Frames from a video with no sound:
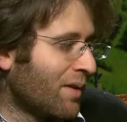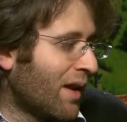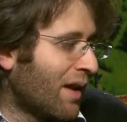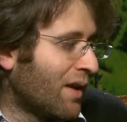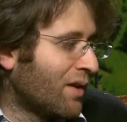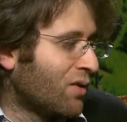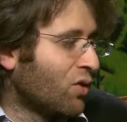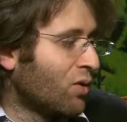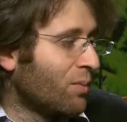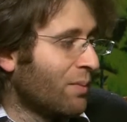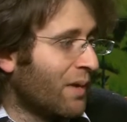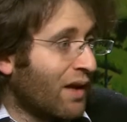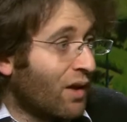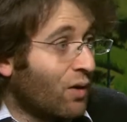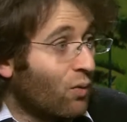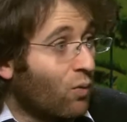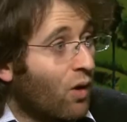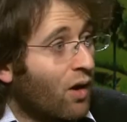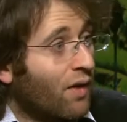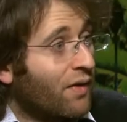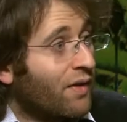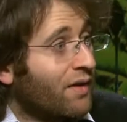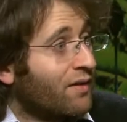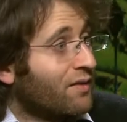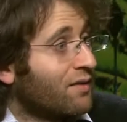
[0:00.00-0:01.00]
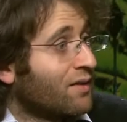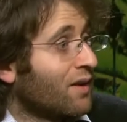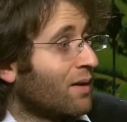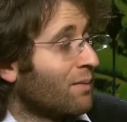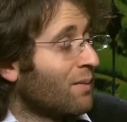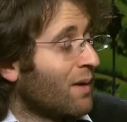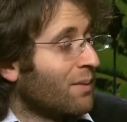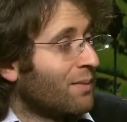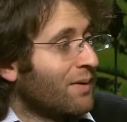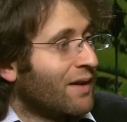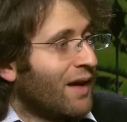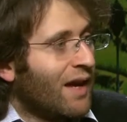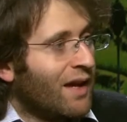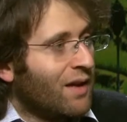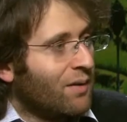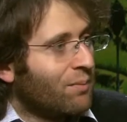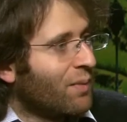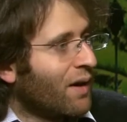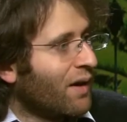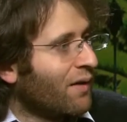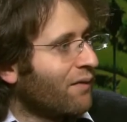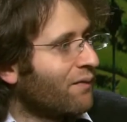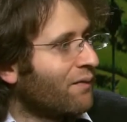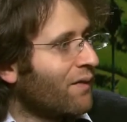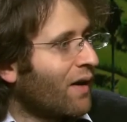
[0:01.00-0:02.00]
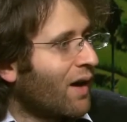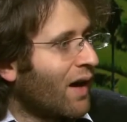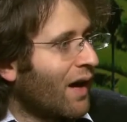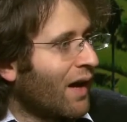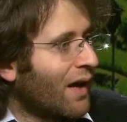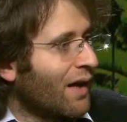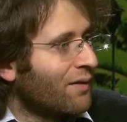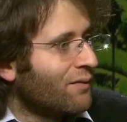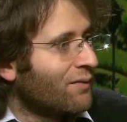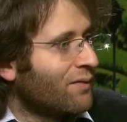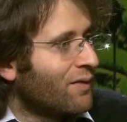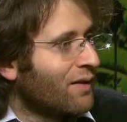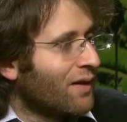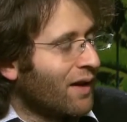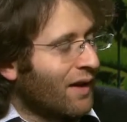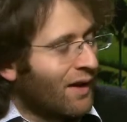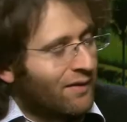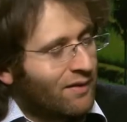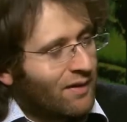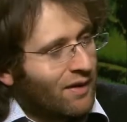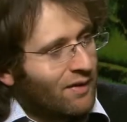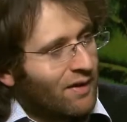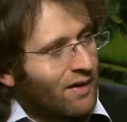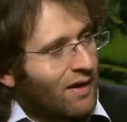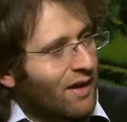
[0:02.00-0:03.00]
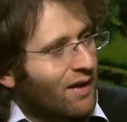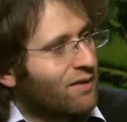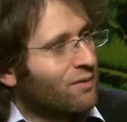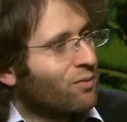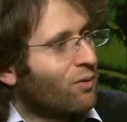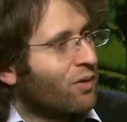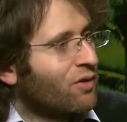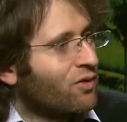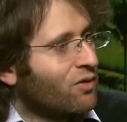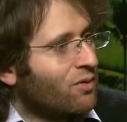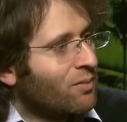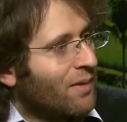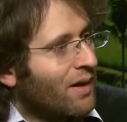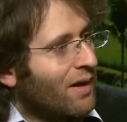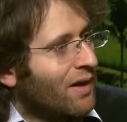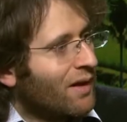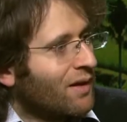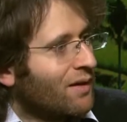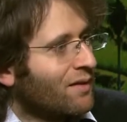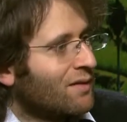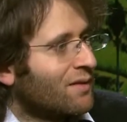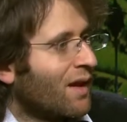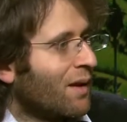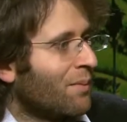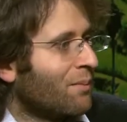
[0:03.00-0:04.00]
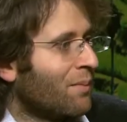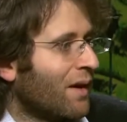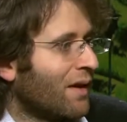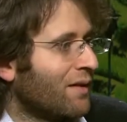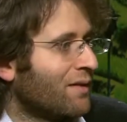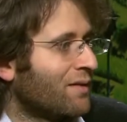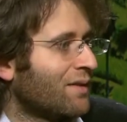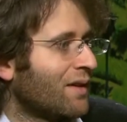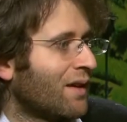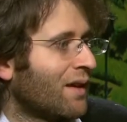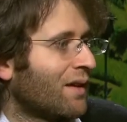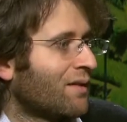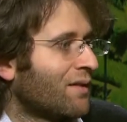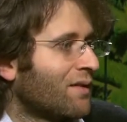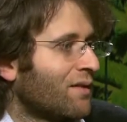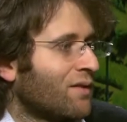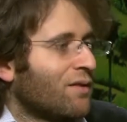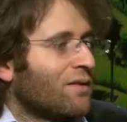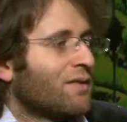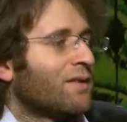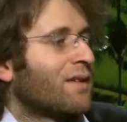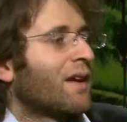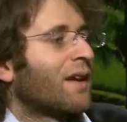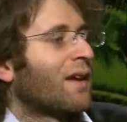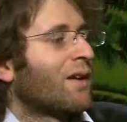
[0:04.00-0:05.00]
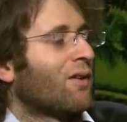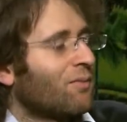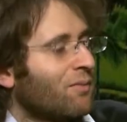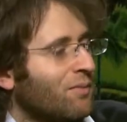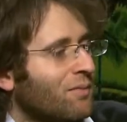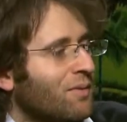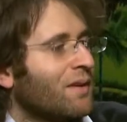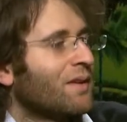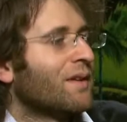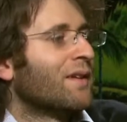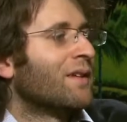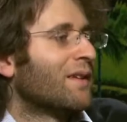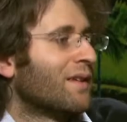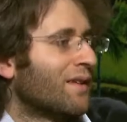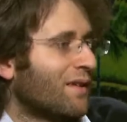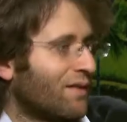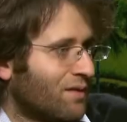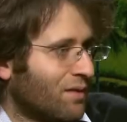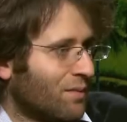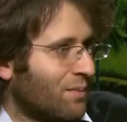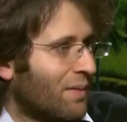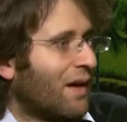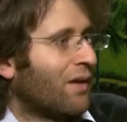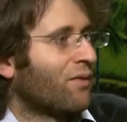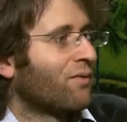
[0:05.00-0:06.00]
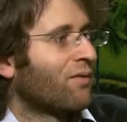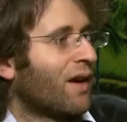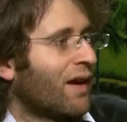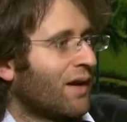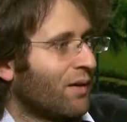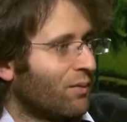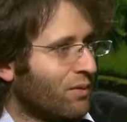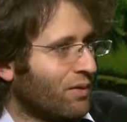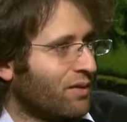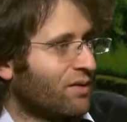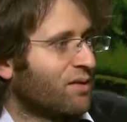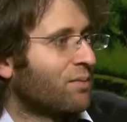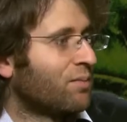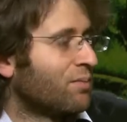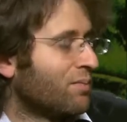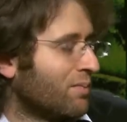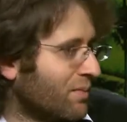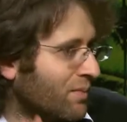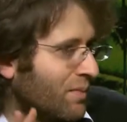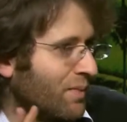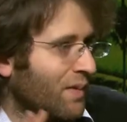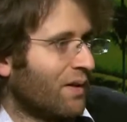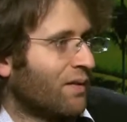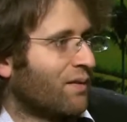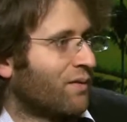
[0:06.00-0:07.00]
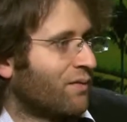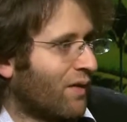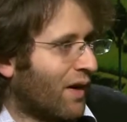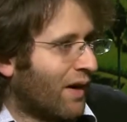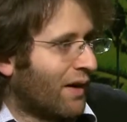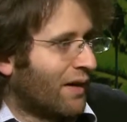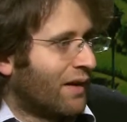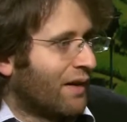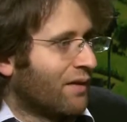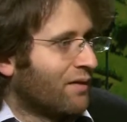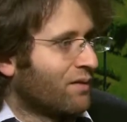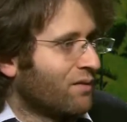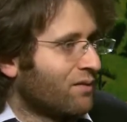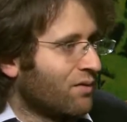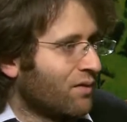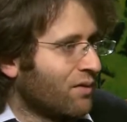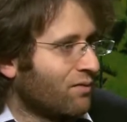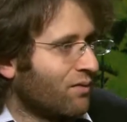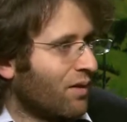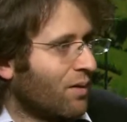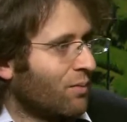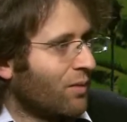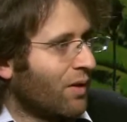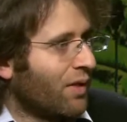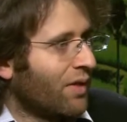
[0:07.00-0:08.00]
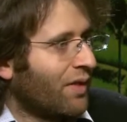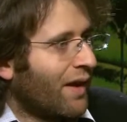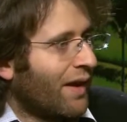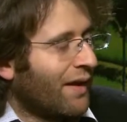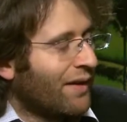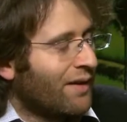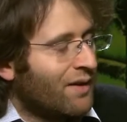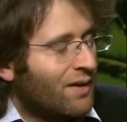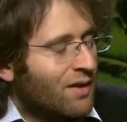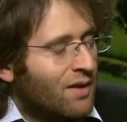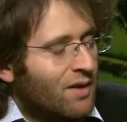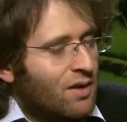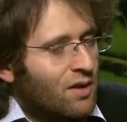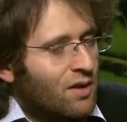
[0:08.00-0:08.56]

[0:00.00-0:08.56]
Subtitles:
Then you'll make one that's, say, maybe 8x5, and then the next one you'll make 10x6, and you'll say, oh, it's about right, it's fine, let's just run with that.